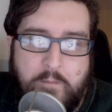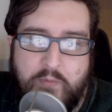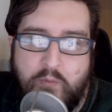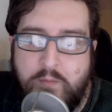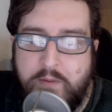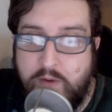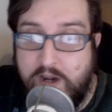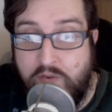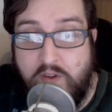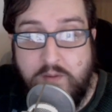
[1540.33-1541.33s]
Would be
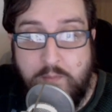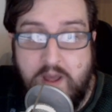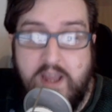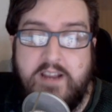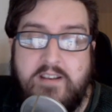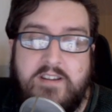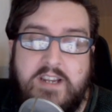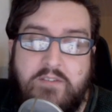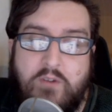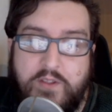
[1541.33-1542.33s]
really fun to paint.
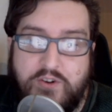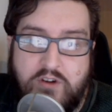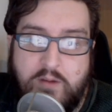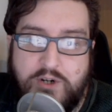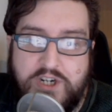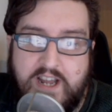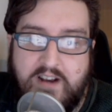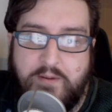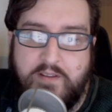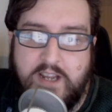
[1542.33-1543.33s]
You've got the dry brushing
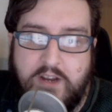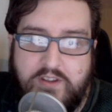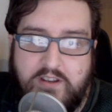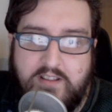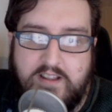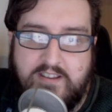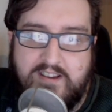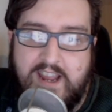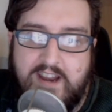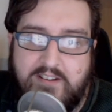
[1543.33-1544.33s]
element that goes into their
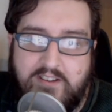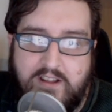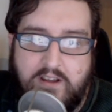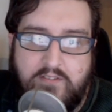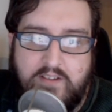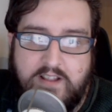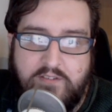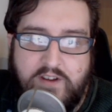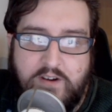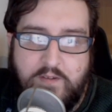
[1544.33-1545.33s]
skin and stuff, and the
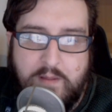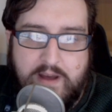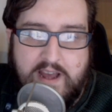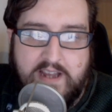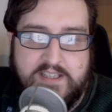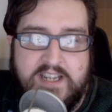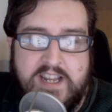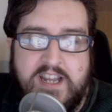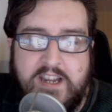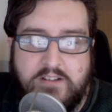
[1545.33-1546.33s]
fur on their backs.
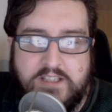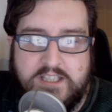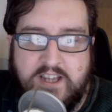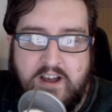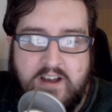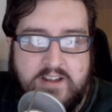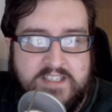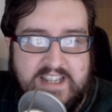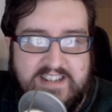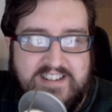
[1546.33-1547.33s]
You've got the scars
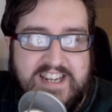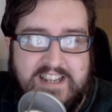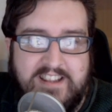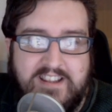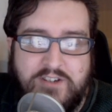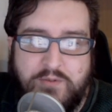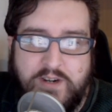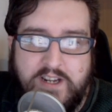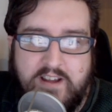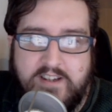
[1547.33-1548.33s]
and their teeth, which are
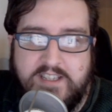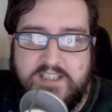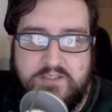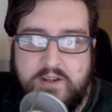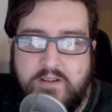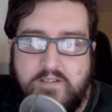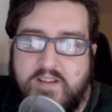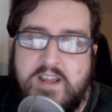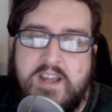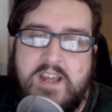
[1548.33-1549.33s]
really nice as well.
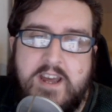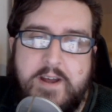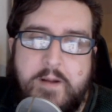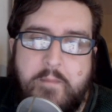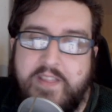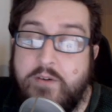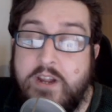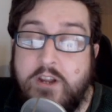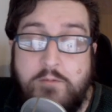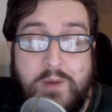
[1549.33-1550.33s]
And they're
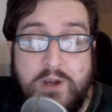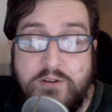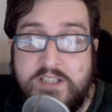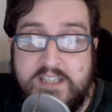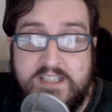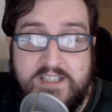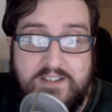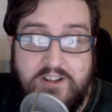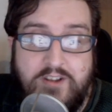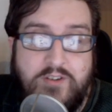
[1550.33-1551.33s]
in good poses
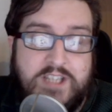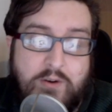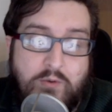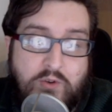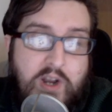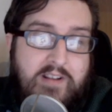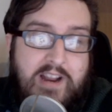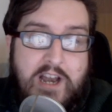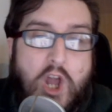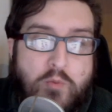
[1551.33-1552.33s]
too, so they're all kind of
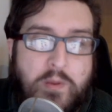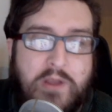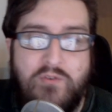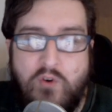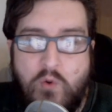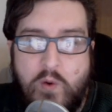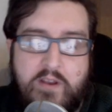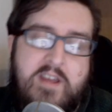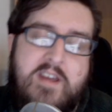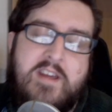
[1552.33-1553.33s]
like loping forward,
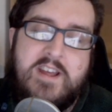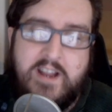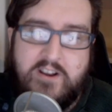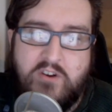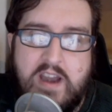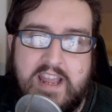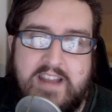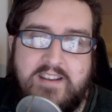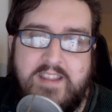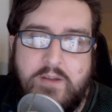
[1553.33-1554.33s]
trying to
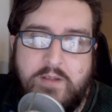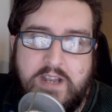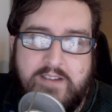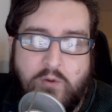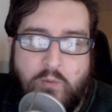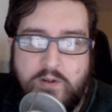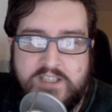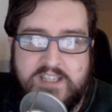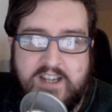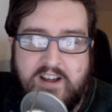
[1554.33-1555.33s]
get to you, and you've got one
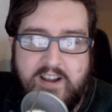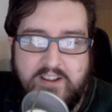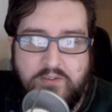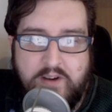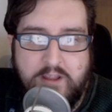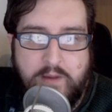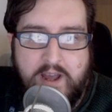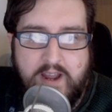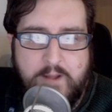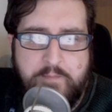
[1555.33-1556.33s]
snarling as well at the back.